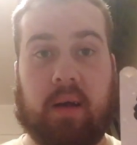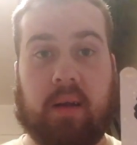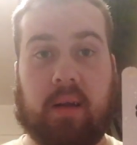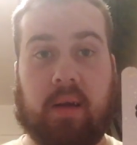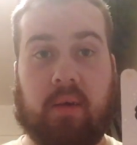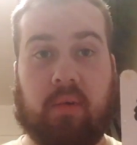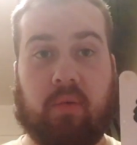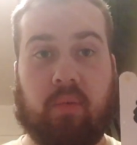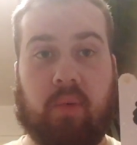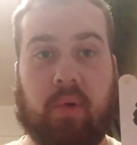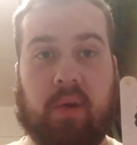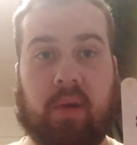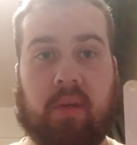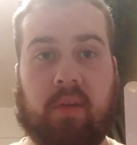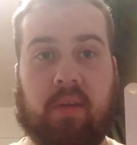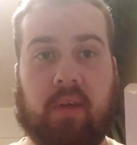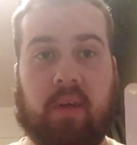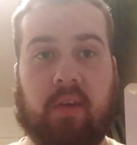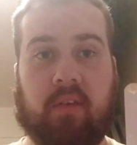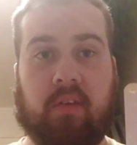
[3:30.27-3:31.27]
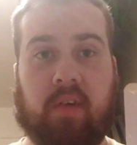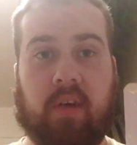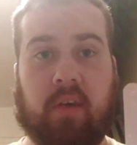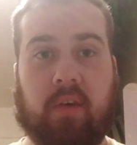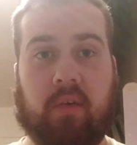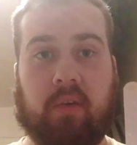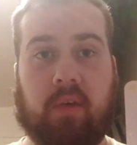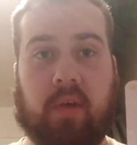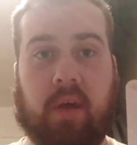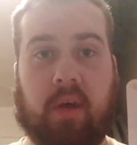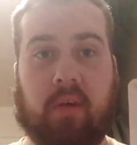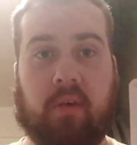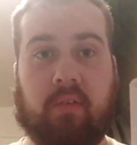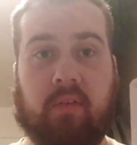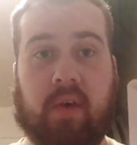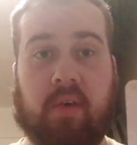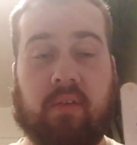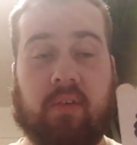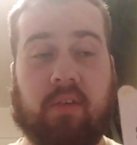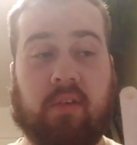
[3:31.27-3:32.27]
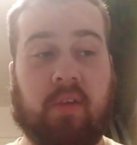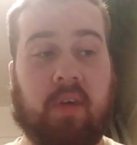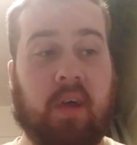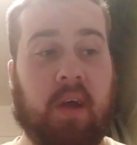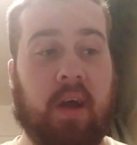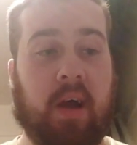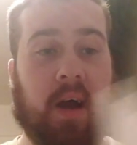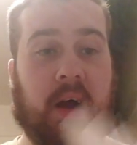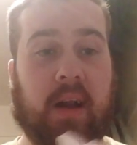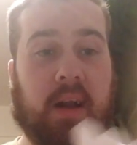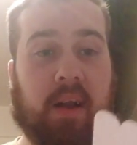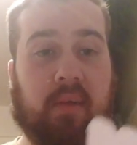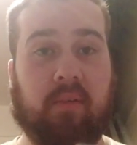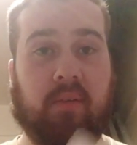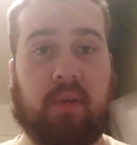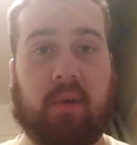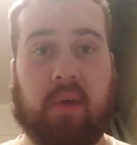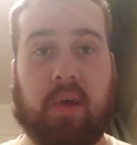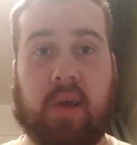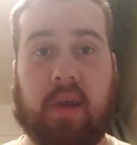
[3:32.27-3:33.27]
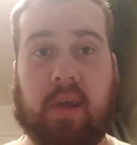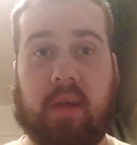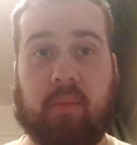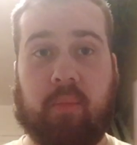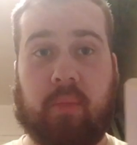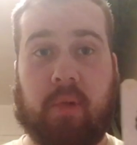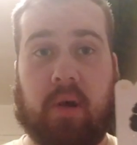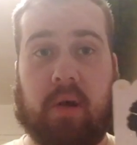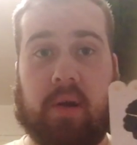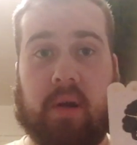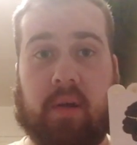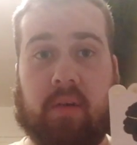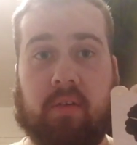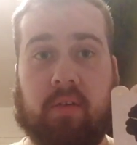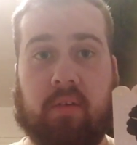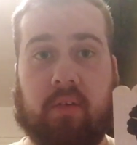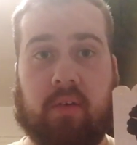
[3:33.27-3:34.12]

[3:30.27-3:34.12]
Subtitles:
There was one that said shake your tail feathers, and it was like a burlesque